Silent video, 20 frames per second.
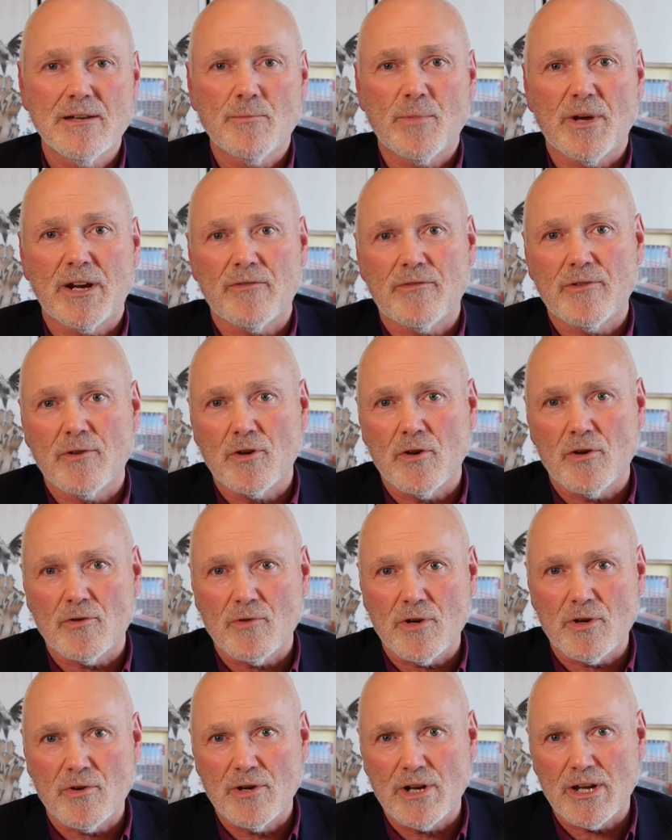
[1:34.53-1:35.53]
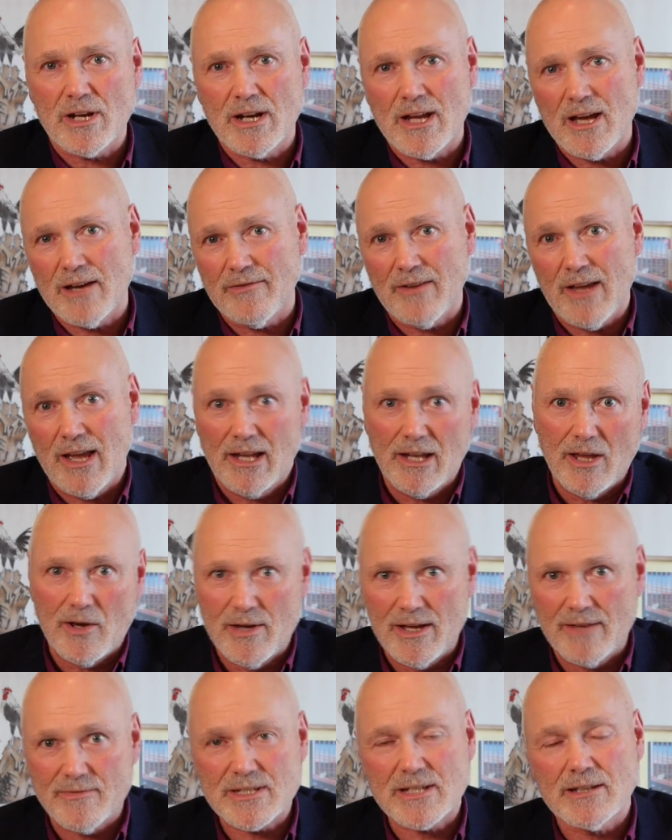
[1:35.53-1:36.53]
But if you're not recruiting enough
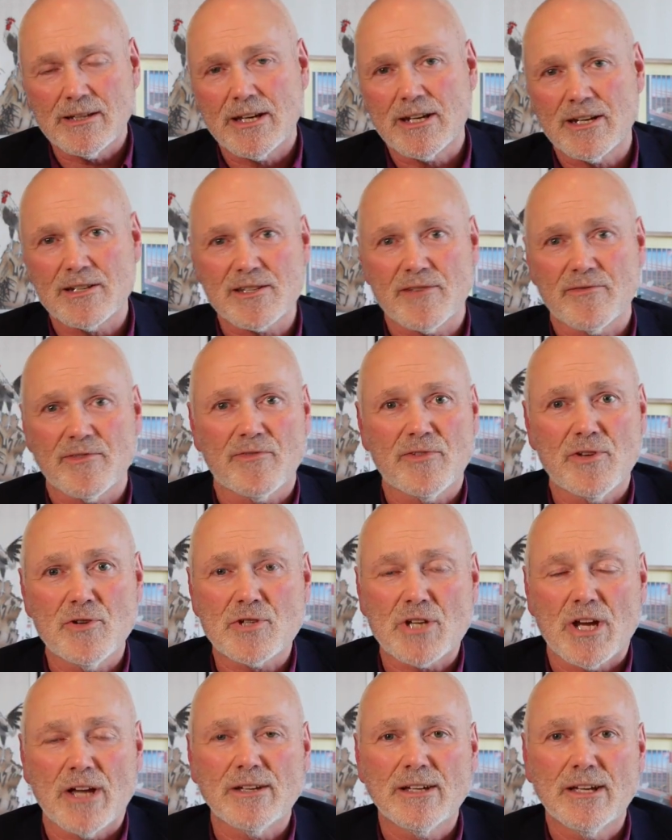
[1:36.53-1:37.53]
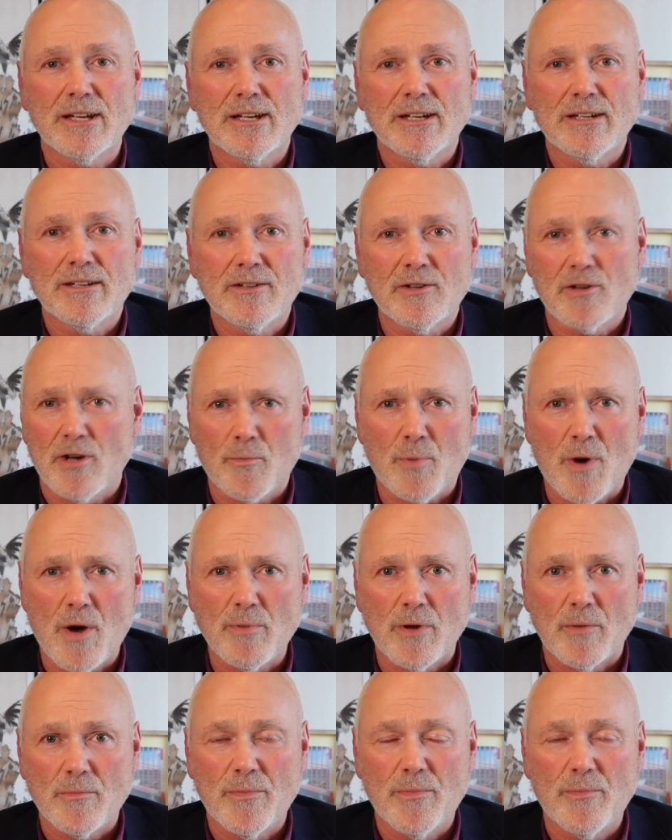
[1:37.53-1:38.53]
LOFs, Leaders of the Future, you've got a
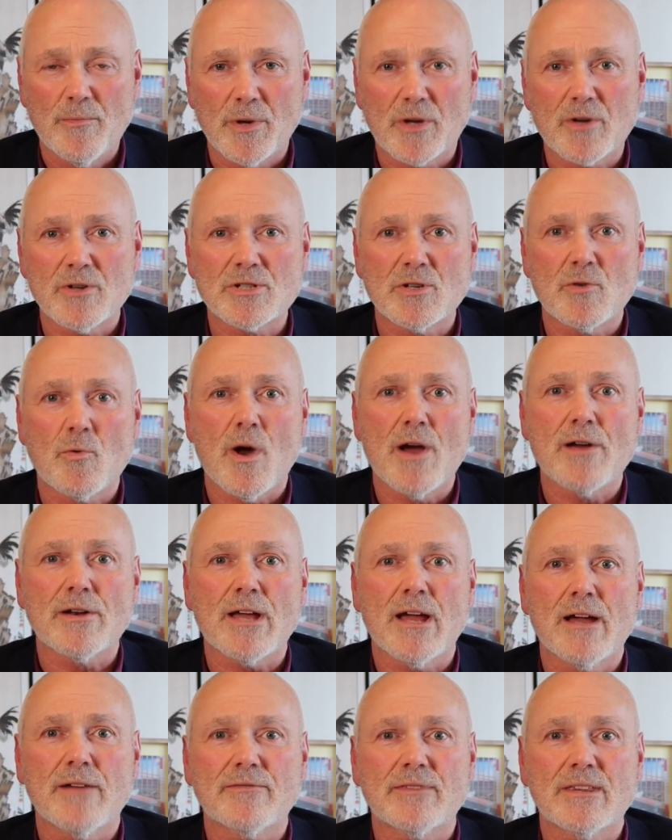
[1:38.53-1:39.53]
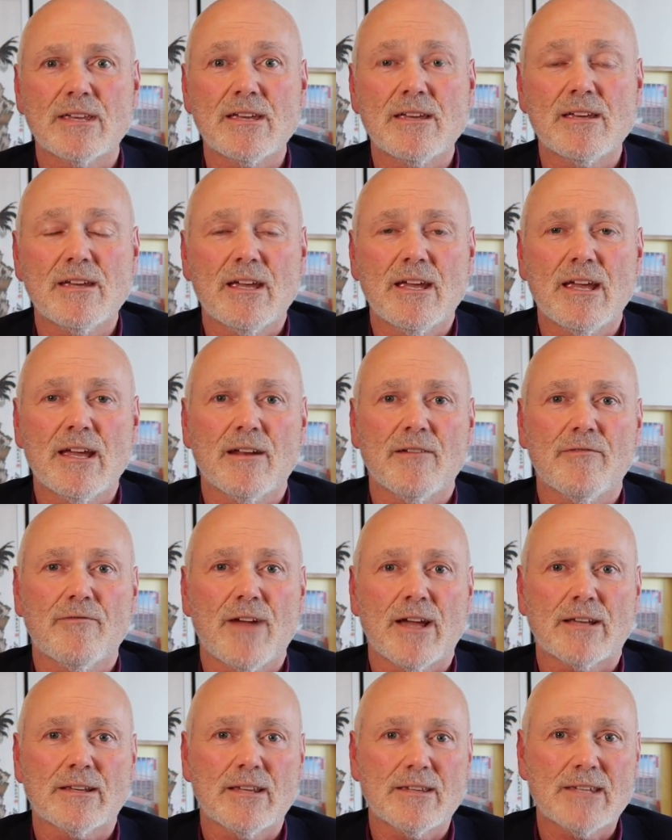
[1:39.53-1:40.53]
problem because you won't have the, in
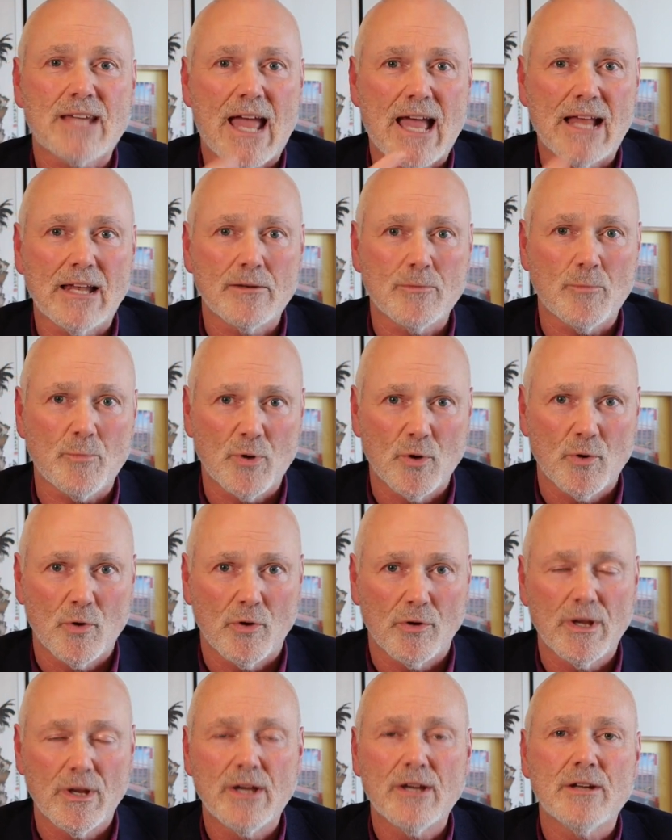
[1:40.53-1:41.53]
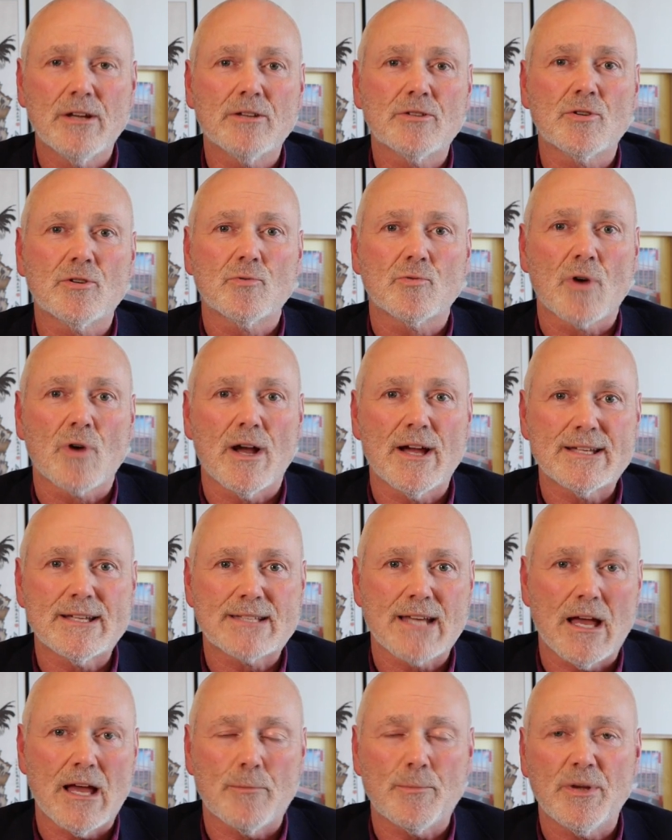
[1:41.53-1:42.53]
effect, talent pool to
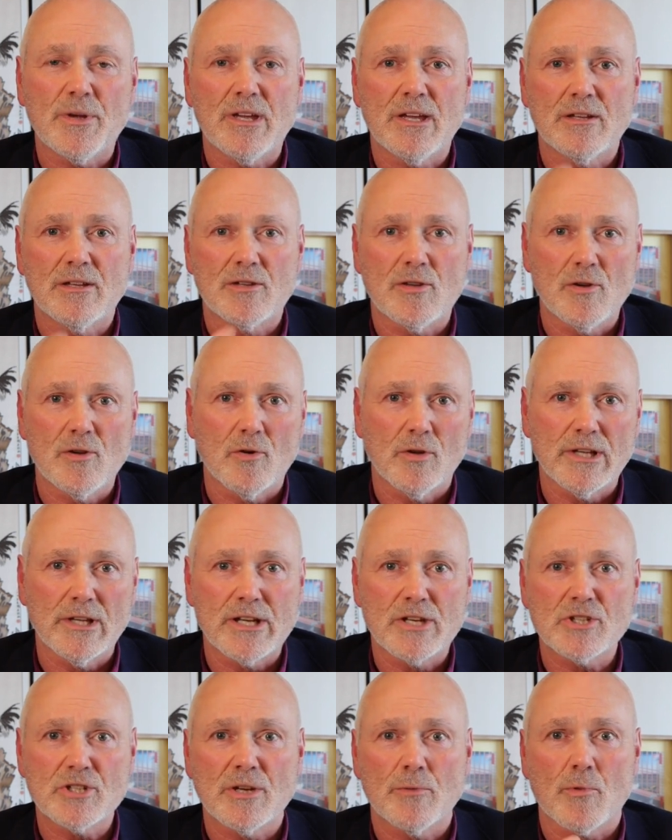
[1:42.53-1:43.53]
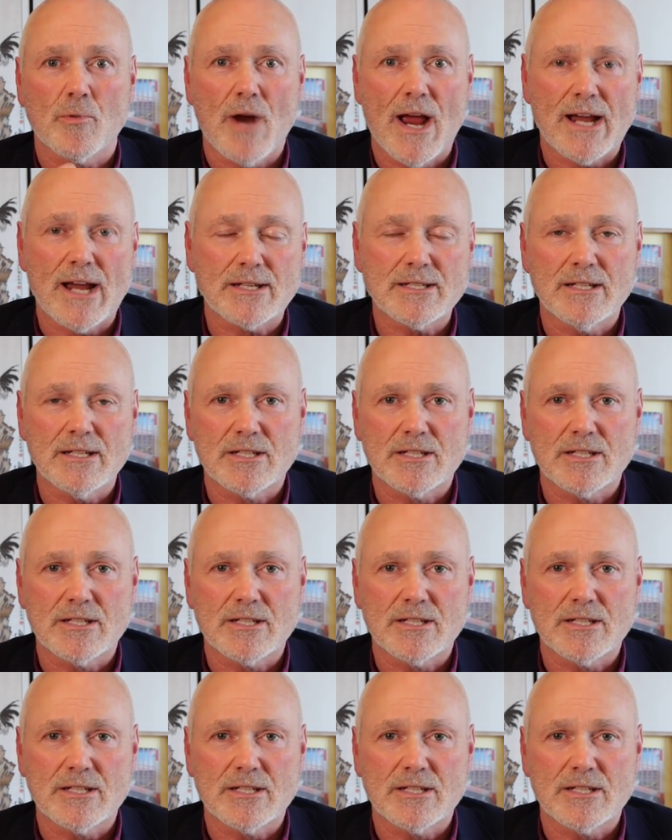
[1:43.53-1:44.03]
rise up into your leadership ranks.